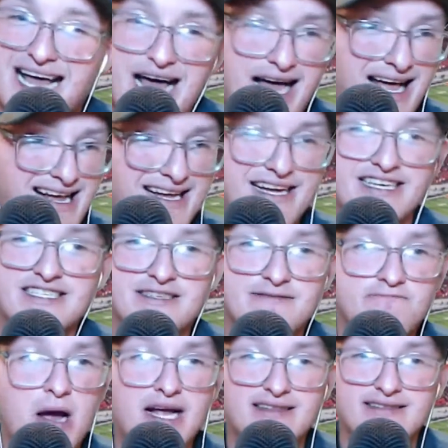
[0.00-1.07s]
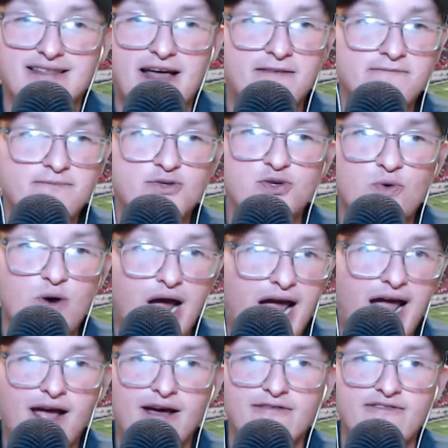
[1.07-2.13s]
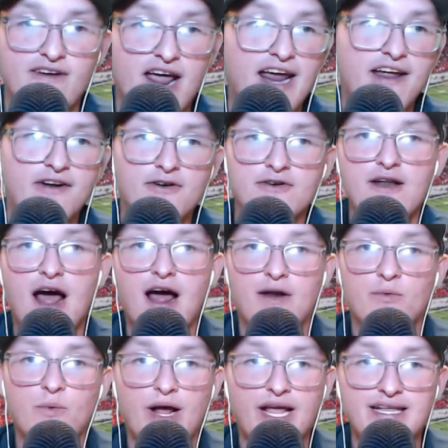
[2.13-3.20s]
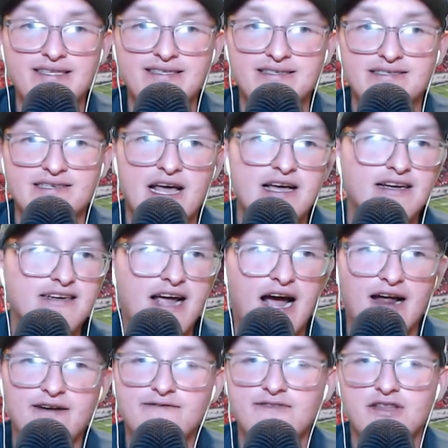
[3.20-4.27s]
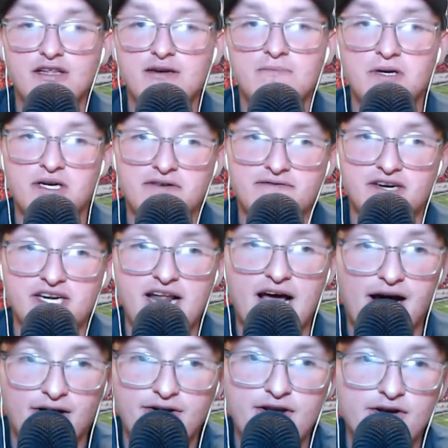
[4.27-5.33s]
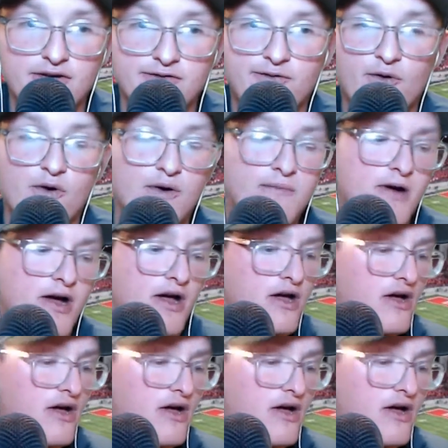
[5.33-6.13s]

I expect them to have 8 or 9 wins, kind of a little bit of a down year for them.